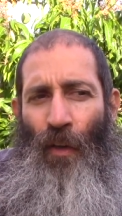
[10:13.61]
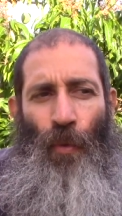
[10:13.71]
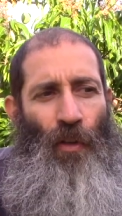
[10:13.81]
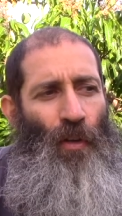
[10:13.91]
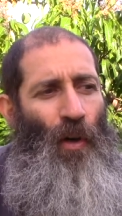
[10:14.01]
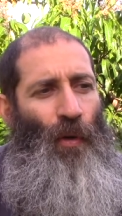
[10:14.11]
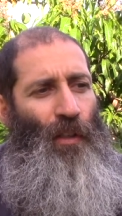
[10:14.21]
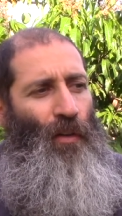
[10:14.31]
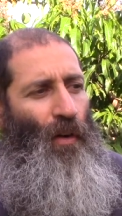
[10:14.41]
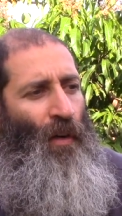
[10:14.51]
When you go
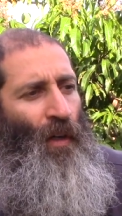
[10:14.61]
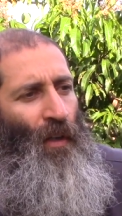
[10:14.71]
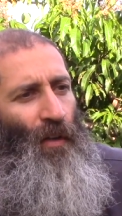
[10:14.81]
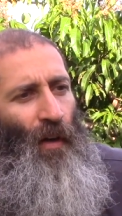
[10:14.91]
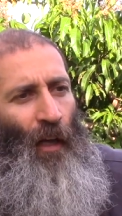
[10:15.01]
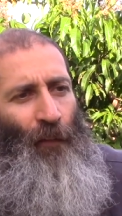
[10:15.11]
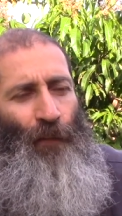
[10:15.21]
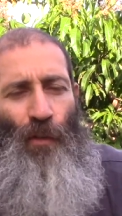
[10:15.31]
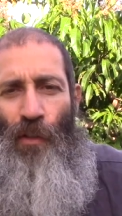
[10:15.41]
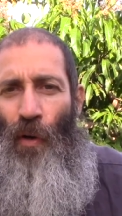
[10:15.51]
into your your health
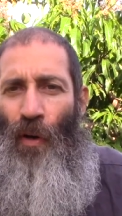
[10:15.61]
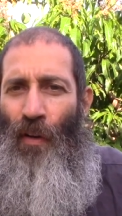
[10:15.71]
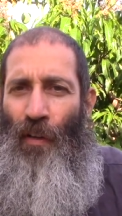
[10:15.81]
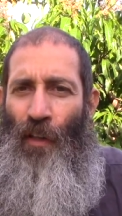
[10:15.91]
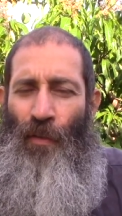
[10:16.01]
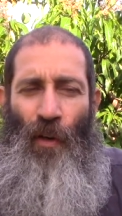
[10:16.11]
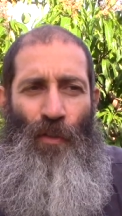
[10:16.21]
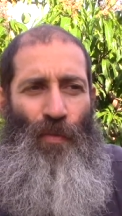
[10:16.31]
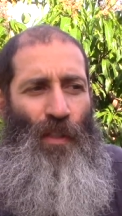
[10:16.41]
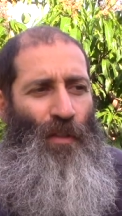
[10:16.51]
food store, your
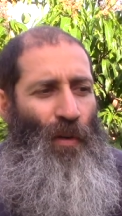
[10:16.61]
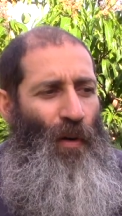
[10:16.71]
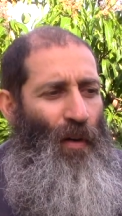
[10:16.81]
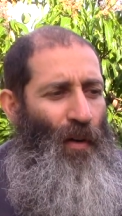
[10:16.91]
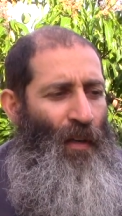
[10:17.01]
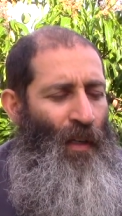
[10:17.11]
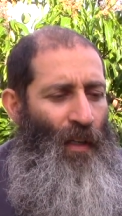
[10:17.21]
grocery store,